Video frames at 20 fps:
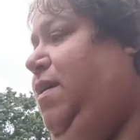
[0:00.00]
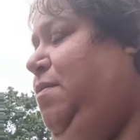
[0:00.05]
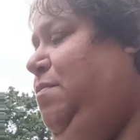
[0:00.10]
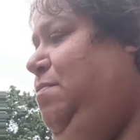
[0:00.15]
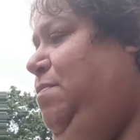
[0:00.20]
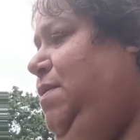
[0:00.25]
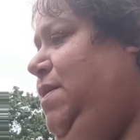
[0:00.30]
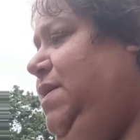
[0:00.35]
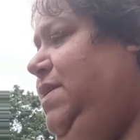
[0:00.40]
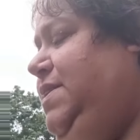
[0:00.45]

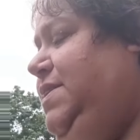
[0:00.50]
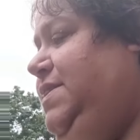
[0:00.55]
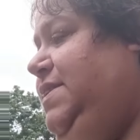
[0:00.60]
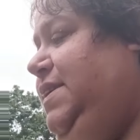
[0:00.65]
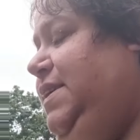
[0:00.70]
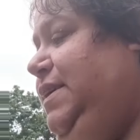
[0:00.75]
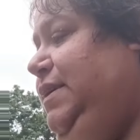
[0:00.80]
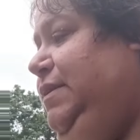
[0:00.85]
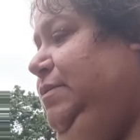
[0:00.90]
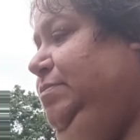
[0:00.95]
But
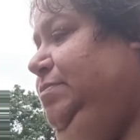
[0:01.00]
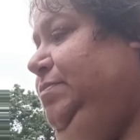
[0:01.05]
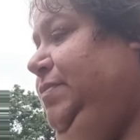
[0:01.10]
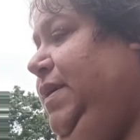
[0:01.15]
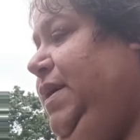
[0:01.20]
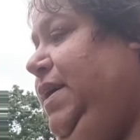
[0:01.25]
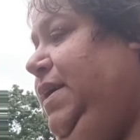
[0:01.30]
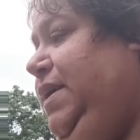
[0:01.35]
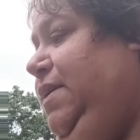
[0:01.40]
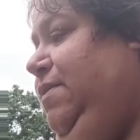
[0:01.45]

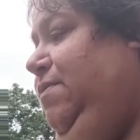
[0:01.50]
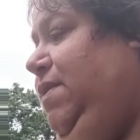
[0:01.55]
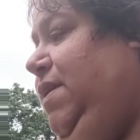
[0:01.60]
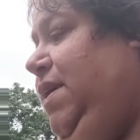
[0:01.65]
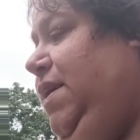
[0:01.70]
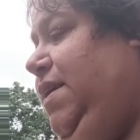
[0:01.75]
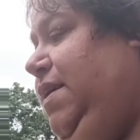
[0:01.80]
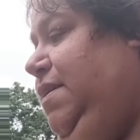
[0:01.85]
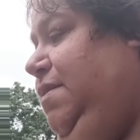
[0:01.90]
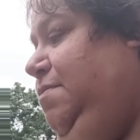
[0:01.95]

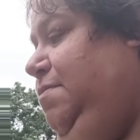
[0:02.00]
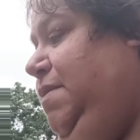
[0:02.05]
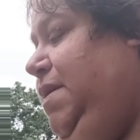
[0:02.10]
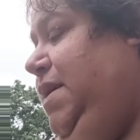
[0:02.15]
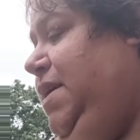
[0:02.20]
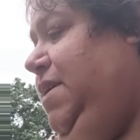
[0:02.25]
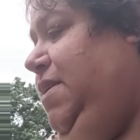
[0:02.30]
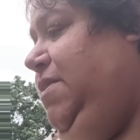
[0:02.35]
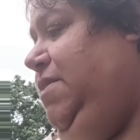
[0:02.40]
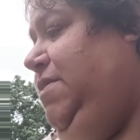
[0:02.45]
anyway,
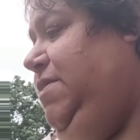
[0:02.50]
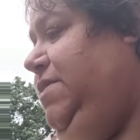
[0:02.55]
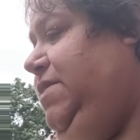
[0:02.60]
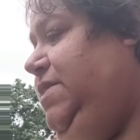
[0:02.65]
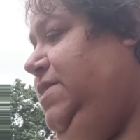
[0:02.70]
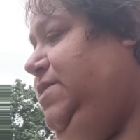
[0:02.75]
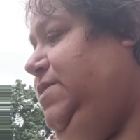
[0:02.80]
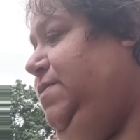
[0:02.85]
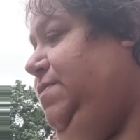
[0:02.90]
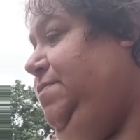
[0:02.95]
my
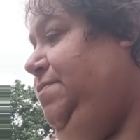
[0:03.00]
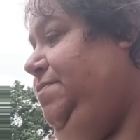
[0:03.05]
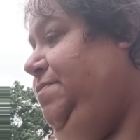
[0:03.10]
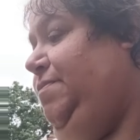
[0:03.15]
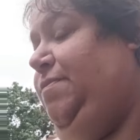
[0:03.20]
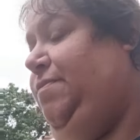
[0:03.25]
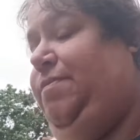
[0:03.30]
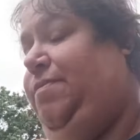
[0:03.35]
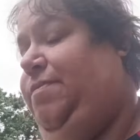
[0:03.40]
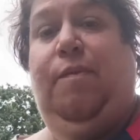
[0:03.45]
goodness,
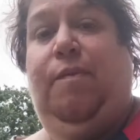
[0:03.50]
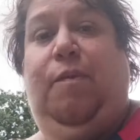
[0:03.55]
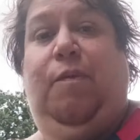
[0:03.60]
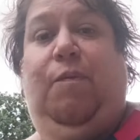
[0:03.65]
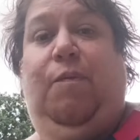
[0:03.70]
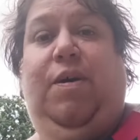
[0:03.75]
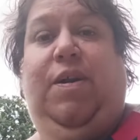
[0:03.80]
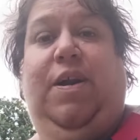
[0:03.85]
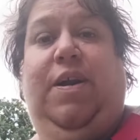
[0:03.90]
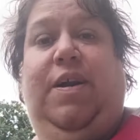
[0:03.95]

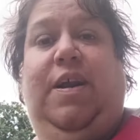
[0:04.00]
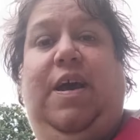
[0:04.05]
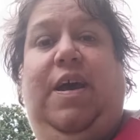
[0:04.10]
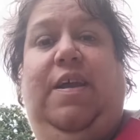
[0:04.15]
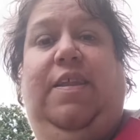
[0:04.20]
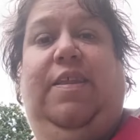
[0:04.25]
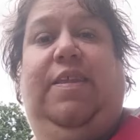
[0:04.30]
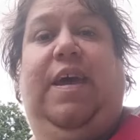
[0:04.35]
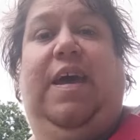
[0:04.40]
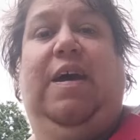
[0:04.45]
what a
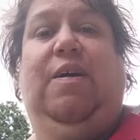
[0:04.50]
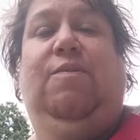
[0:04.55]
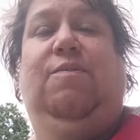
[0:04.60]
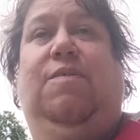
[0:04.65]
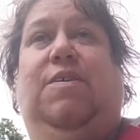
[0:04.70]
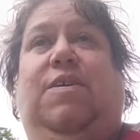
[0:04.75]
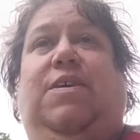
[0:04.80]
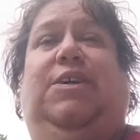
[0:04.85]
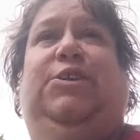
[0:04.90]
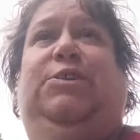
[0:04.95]
night
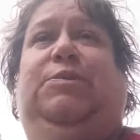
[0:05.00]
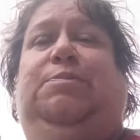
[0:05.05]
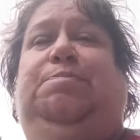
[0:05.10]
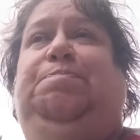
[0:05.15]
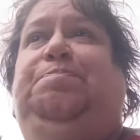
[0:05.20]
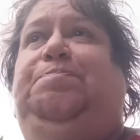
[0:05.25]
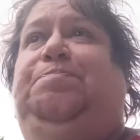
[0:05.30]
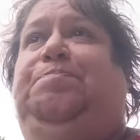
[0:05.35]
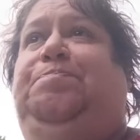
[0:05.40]
that was.